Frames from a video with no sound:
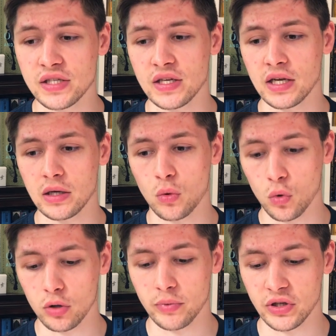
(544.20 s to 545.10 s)
seeing
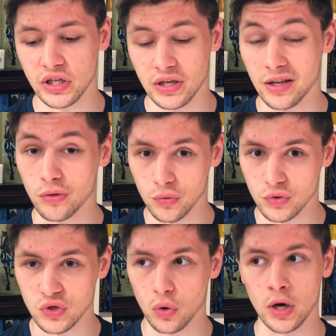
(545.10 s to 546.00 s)
world building done through
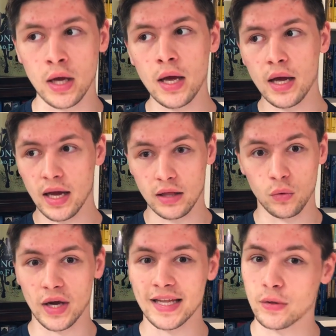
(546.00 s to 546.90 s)
story in the
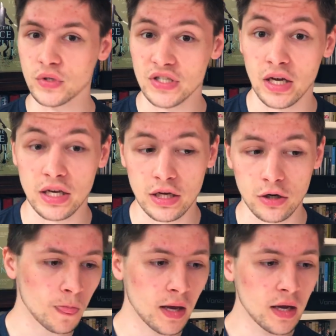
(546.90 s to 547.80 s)
way that it was done here.